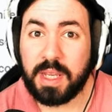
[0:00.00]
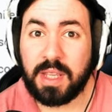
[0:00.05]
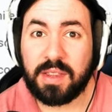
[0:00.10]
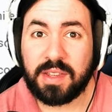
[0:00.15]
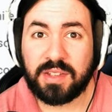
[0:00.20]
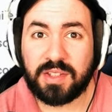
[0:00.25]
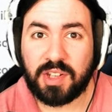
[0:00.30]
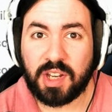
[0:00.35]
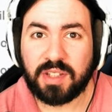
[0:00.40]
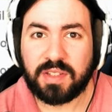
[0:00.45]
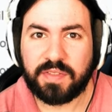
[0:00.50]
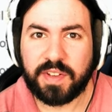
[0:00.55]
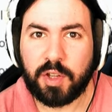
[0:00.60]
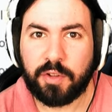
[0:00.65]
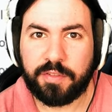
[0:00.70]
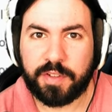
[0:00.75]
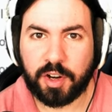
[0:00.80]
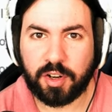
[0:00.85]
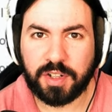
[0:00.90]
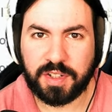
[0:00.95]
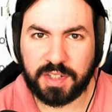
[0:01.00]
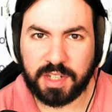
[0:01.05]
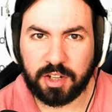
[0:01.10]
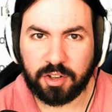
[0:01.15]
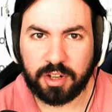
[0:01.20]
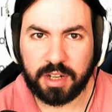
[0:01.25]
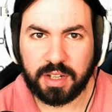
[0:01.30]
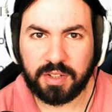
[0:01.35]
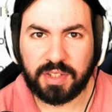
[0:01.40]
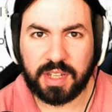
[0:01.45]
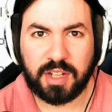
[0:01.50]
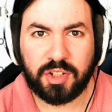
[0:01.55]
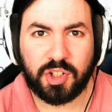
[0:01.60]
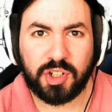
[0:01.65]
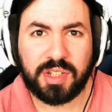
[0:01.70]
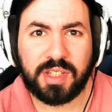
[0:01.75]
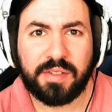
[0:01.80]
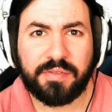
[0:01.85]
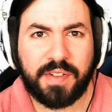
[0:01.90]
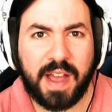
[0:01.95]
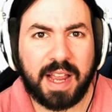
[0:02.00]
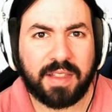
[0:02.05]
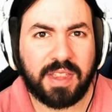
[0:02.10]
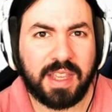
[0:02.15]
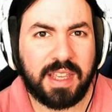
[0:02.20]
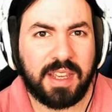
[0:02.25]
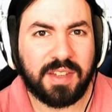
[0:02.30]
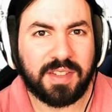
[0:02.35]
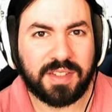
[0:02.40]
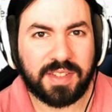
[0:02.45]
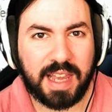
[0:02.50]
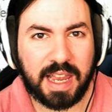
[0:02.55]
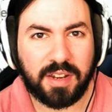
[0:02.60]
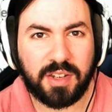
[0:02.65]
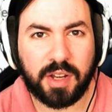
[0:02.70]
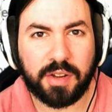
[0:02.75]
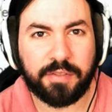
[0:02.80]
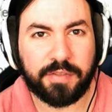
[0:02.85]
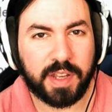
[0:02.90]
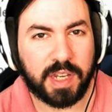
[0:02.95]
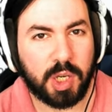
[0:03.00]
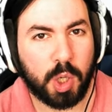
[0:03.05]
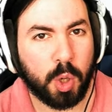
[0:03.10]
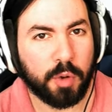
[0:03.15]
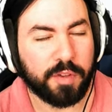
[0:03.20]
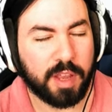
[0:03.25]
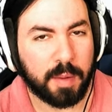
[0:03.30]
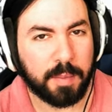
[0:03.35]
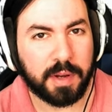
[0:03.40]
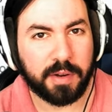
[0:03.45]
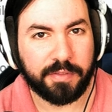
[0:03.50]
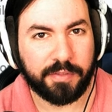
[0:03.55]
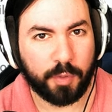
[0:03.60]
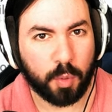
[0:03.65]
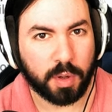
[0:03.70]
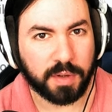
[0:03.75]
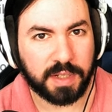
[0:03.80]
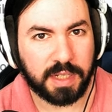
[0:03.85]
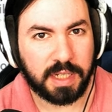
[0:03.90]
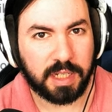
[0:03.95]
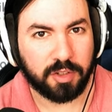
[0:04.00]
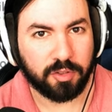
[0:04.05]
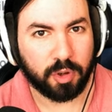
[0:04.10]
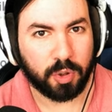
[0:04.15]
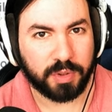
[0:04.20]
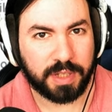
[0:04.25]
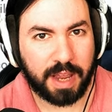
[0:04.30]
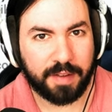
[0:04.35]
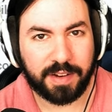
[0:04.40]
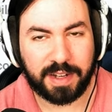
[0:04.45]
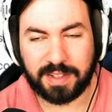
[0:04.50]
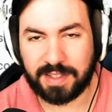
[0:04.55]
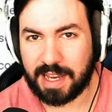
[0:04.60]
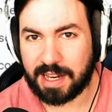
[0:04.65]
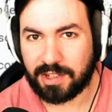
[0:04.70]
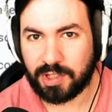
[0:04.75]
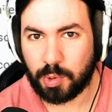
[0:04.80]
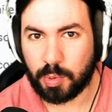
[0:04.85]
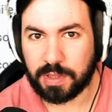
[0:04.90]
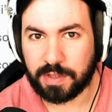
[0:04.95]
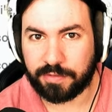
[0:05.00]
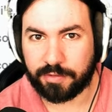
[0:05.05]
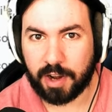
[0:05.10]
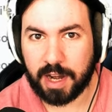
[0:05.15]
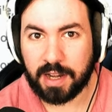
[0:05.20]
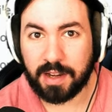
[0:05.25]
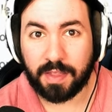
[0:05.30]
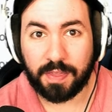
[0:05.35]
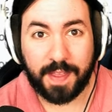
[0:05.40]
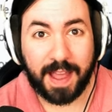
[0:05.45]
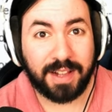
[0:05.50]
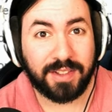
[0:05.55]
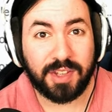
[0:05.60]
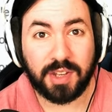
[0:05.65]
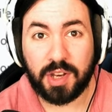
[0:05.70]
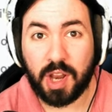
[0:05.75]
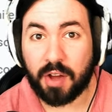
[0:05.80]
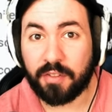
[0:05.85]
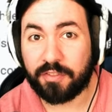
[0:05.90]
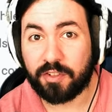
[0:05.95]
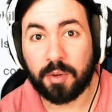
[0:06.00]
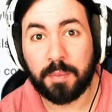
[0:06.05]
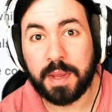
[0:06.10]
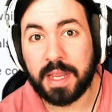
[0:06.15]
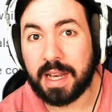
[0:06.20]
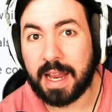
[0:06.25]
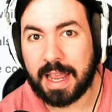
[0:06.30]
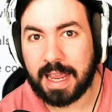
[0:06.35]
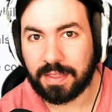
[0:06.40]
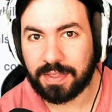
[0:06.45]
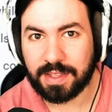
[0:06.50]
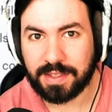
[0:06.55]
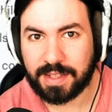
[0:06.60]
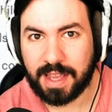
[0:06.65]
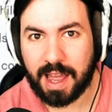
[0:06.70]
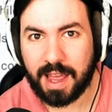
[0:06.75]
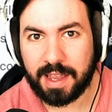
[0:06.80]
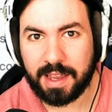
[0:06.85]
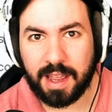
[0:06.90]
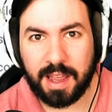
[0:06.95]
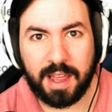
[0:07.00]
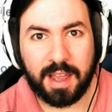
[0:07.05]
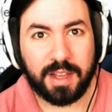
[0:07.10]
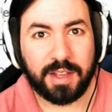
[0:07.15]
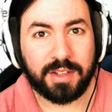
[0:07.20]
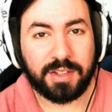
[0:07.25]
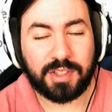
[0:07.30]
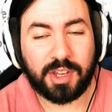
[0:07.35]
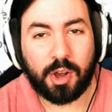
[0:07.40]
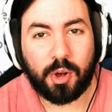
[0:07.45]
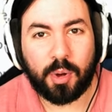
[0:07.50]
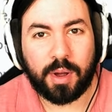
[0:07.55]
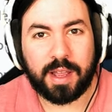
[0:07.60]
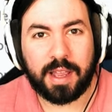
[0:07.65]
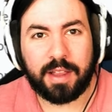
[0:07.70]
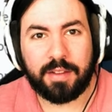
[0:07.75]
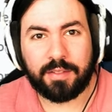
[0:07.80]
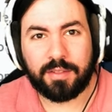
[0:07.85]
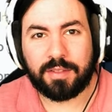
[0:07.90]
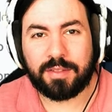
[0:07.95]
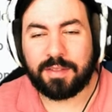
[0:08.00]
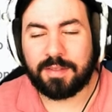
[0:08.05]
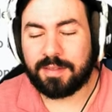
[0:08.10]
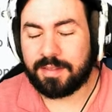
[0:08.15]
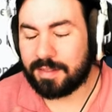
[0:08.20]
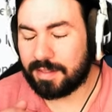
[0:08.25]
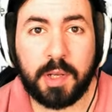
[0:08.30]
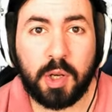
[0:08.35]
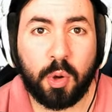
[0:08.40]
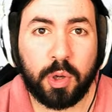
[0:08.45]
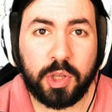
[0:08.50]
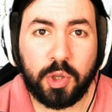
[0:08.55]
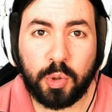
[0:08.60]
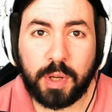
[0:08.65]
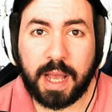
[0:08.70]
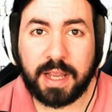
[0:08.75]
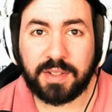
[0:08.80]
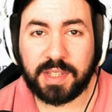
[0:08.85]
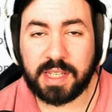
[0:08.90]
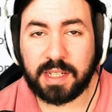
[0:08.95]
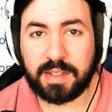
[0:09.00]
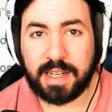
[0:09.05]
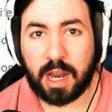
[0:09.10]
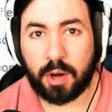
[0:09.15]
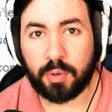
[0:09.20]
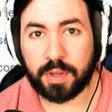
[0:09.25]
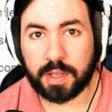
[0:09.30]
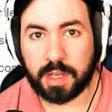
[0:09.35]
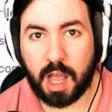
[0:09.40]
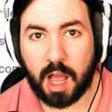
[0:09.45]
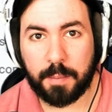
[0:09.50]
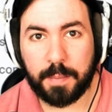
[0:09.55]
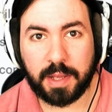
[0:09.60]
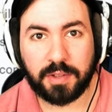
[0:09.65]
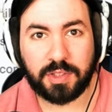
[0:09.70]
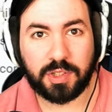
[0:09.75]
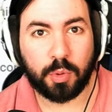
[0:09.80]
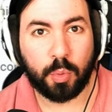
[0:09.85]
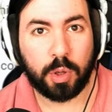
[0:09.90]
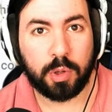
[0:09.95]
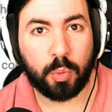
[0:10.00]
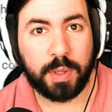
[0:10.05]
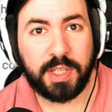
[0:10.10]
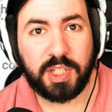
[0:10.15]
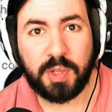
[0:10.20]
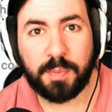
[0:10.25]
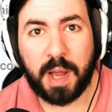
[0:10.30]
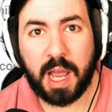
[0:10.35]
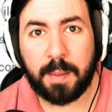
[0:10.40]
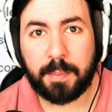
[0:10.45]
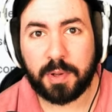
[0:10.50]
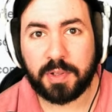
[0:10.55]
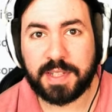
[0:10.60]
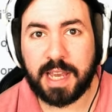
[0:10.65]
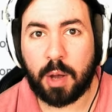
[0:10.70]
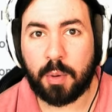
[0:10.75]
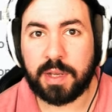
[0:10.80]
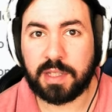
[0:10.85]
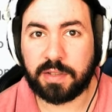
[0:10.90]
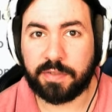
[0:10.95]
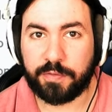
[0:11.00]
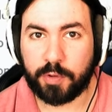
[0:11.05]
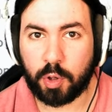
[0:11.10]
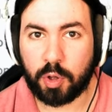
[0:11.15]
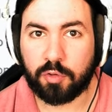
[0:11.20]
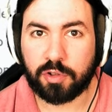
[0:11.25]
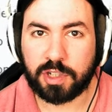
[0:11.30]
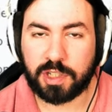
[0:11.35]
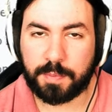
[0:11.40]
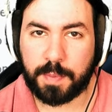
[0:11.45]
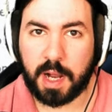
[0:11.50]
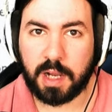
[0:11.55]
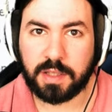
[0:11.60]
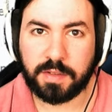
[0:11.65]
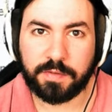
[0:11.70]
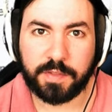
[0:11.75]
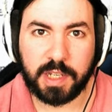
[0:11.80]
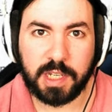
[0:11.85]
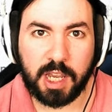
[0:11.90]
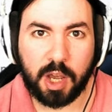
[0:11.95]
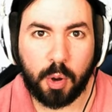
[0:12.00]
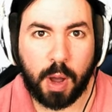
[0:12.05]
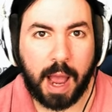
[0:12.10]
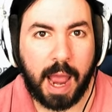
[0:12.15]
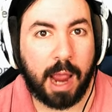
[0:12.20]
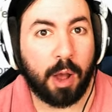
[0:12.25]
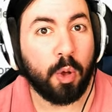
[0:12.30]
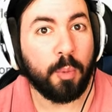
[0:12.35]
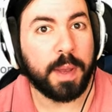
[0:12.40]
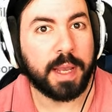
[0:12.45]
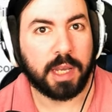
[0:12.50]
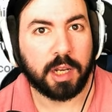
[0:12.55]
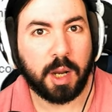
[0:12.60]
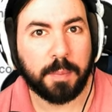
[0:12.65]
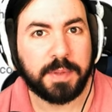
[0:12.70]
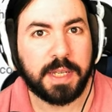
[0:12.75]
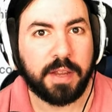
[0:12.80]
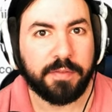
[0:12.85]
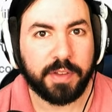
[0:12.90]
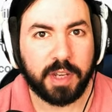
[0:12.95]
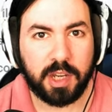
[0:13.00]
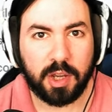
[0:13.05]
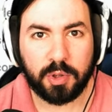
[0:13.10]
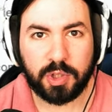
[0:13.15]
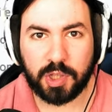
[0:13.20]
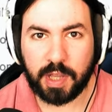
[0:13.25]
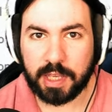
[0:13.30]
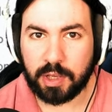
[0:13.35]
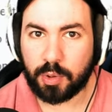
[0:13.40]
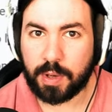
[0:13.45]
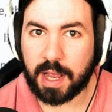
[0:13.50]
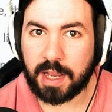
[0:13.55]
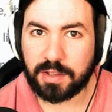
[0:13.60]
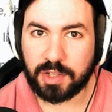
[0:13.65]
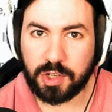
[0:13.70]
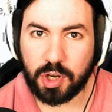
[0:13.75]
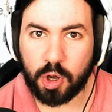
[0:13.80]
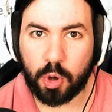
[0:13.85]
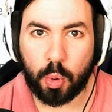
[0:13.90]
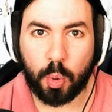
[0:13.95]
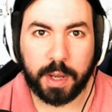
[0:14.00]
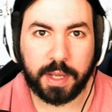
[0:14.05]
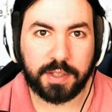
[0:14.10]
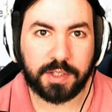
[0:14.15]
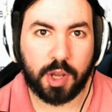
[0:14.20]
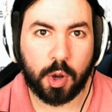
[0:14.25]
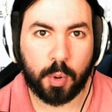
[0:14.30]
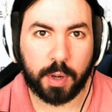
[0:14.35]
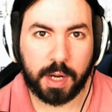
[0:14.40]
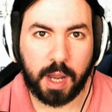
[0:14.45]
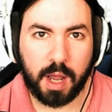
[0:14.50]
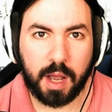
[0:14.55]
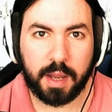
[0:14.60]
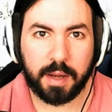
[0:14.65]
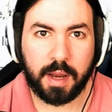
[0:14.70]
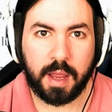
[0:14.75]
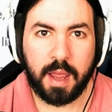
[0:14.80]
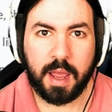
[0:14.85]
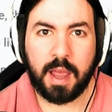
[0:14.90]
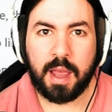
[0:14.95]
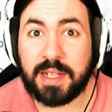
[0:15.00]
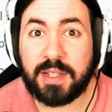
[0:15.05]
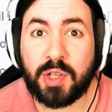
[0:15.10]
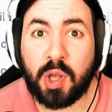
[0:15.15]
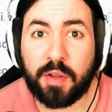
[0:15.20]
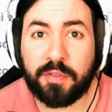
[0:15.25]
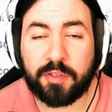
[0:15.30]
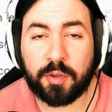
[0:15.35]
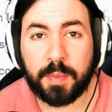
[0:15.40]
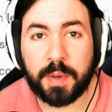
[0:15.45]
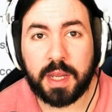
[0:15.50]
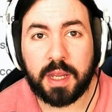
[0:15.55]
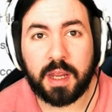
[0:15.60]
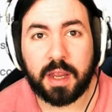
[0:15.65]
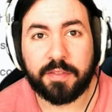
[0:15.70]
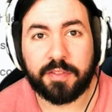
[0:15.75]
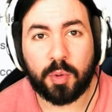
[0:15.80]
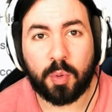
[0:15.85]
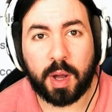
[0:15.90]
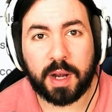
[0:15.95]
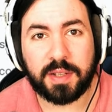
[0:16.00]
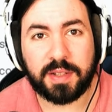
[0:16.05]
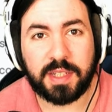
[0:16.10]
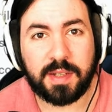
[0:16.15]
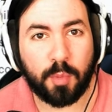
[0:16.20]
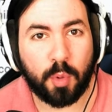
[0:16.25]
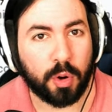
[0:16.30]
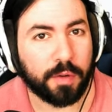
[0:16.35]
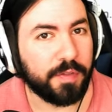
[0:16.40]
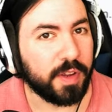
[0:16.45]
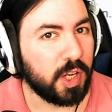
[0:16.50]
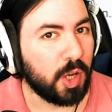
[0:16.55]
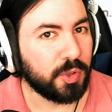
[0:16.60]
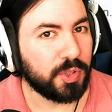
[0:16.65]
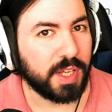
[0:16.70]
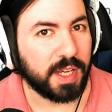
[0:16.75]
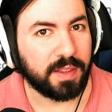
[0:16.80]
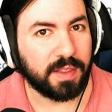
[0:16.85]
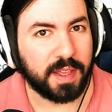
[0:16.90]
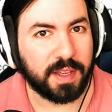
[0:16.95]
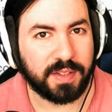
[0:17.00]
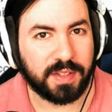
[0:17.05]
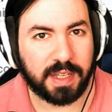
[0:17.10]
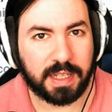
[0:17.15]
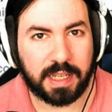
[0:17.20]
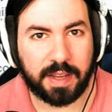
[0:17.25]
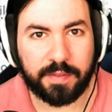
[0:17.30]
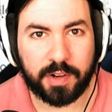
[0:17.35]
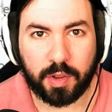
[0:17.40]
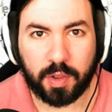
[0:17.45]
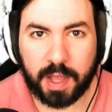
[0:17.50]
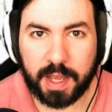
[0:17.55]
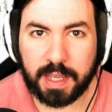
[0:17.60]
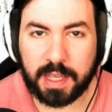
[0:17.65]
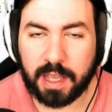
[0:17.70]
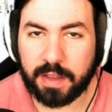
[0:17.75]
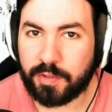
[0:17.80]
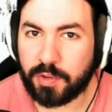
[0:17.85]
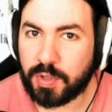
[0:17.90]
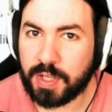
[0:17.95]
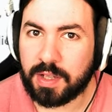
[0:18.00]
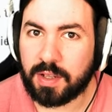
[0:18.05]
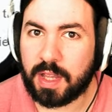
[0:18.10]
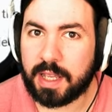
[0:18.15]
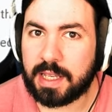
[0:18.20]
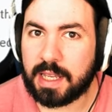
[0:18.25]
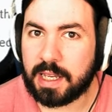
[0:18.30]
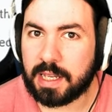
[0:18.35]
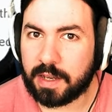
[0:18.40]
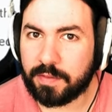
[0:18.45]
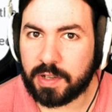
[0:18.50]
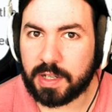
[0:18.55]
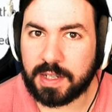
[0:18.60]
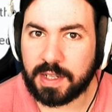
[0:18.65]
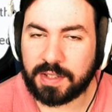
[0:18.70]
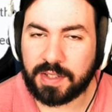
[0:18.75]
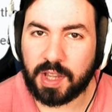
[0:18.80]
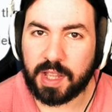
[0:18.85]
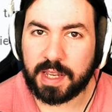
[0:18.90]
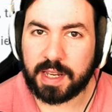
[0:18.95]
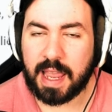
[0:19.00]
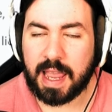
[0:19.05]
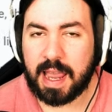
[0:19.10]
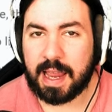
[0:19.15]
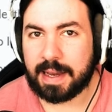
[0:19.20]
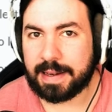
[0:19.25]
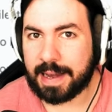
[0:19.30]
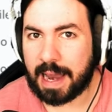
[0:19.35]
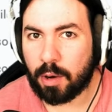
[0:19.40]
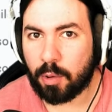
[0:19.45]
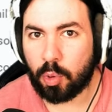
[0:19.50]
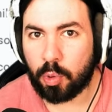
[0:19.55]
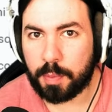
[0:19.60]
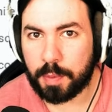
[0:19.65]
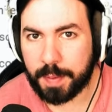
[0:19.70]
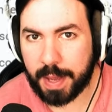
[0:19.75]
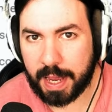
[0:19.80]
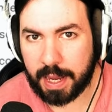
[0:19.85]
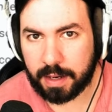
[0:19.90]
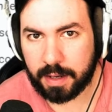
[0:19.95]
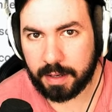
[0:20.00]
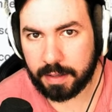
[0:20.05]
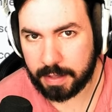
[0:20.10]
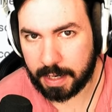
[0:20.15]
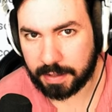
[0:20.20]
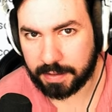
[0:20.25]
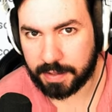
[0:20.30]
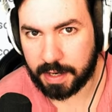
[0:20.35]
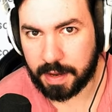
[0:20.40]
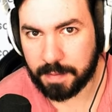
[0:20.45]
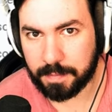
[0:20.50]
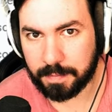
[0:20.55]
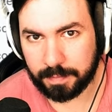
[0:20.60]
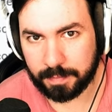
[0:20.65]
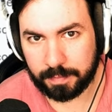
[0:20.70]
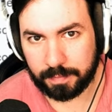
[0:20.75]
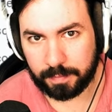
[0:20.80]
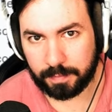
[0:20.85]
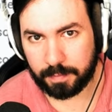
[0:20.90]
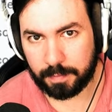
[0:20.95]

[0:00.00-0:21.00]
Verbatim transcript: To me, this does feel very serious, and just the fact that he sent a video of him and a fourteen-year-old having sex to his friend, that's enough for me to hate this guy. So it... let me know what you guys think down in the comments. When Weegeepie puts out his full response video, I'll make an update video to let you guys know what is going on. But that's all for me. If you want to see more videos like this, give it a like. If you didn't like it, give it a dislike. And I will be back next time.